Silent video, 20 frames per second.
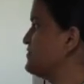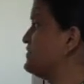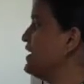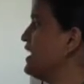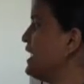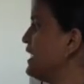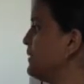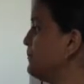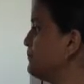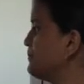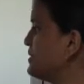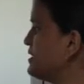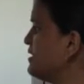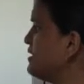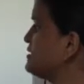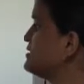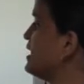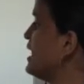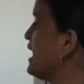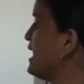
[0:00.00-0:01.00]
The
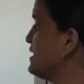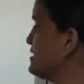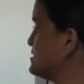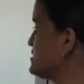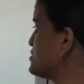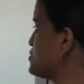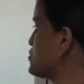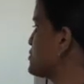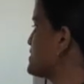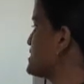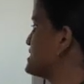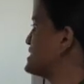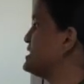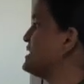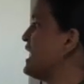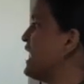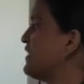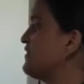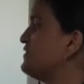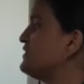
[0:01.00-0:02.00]
emperor, the
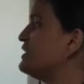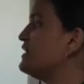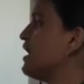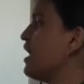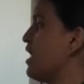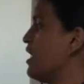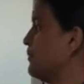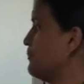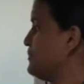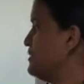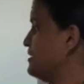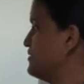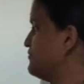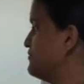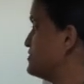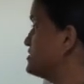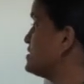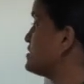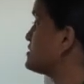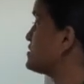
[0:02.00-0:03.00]
aristocracy and the army
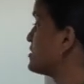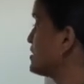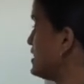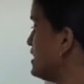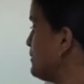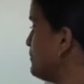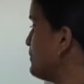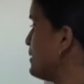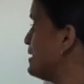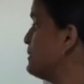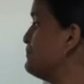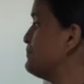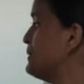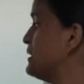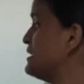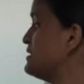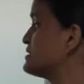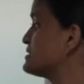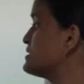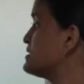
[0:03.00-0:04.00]
were the three main
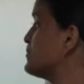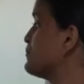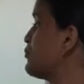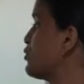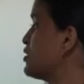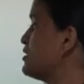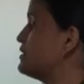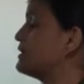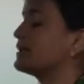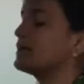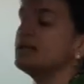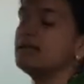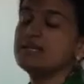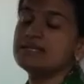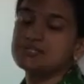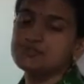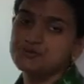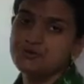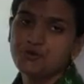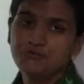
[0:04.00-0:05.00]
players in the political
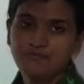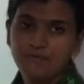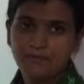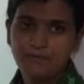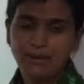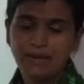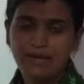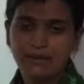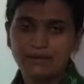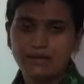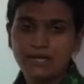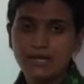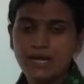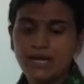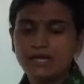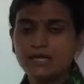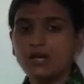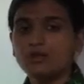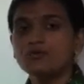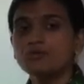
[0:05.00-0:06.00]
history of empire.
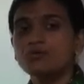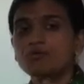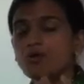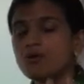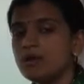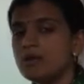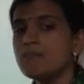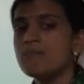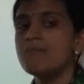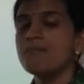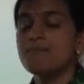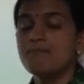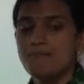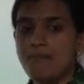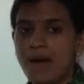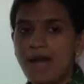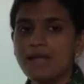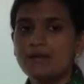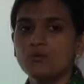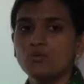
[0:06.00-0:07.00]
Now the Roman
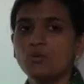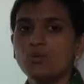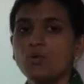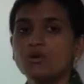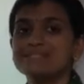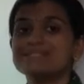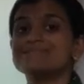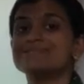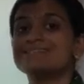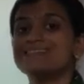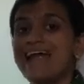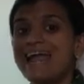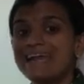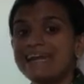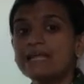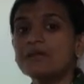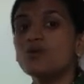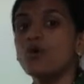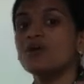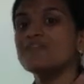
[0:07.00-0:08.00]
Empire was
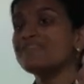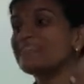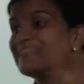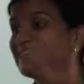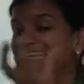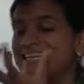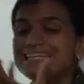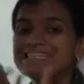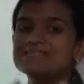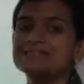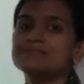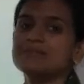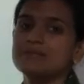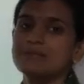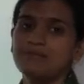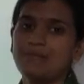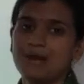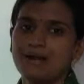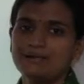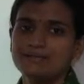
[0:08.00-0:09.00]
standing on these
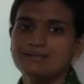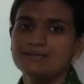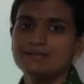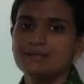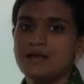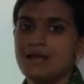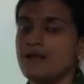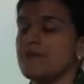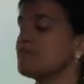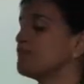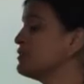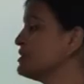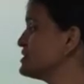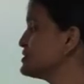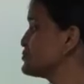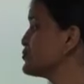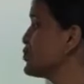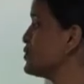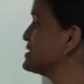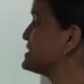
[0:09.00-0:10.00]
three parts.
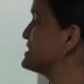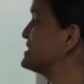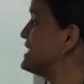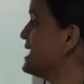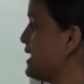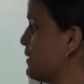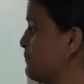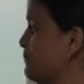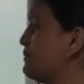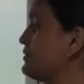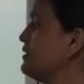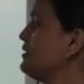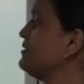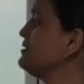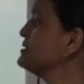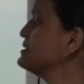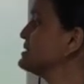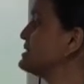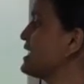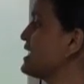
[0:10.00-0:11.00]
First was the
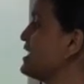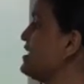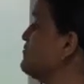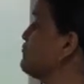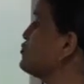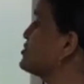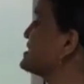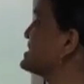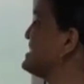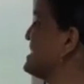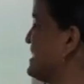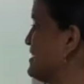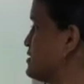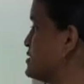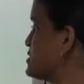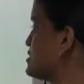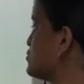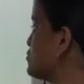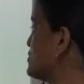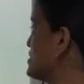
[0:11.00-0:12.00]
emperor, second was the
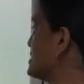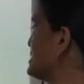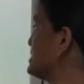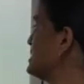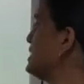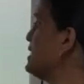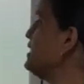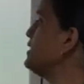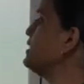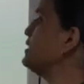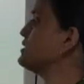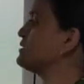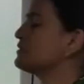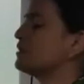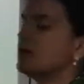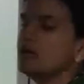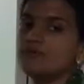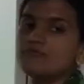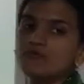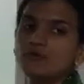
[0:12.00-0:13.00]
aristocracy,
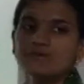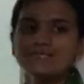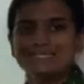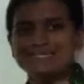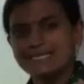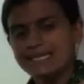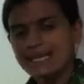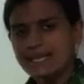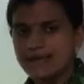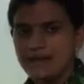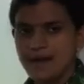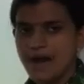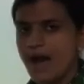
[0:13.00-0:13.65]
third was the